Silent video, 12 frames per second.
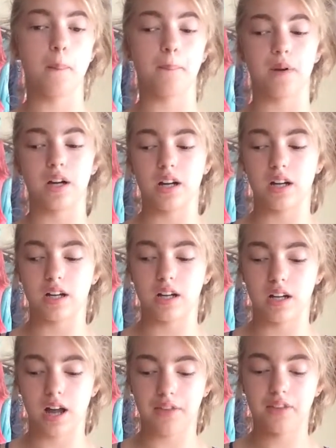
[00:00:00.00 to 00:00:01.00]
but
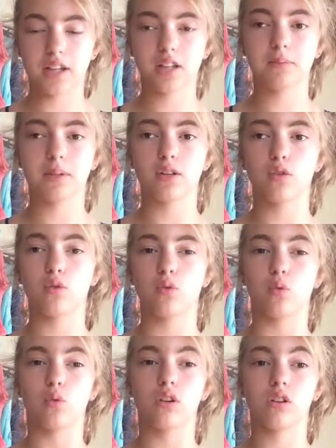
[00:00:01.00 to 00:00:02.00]
I think it'll be
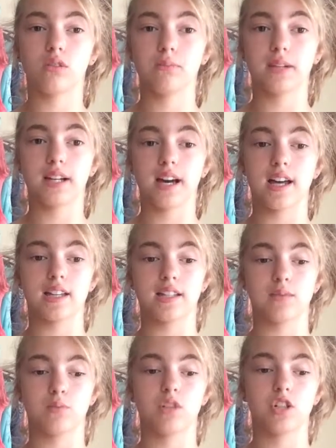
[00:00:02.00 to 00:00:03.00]
cool because
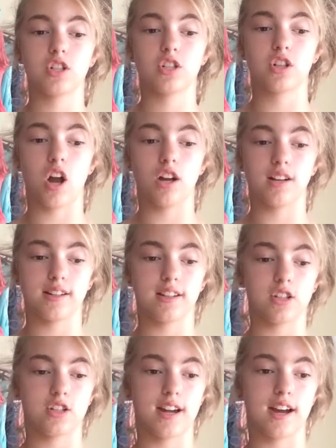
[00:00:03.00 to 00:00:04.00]
we just started
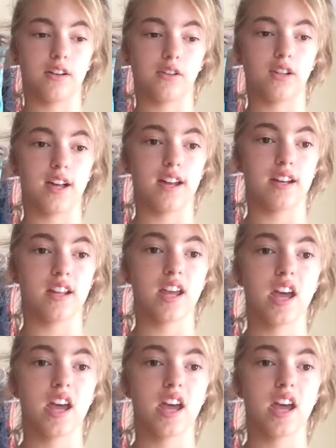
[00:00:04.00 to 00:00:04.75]
this channel and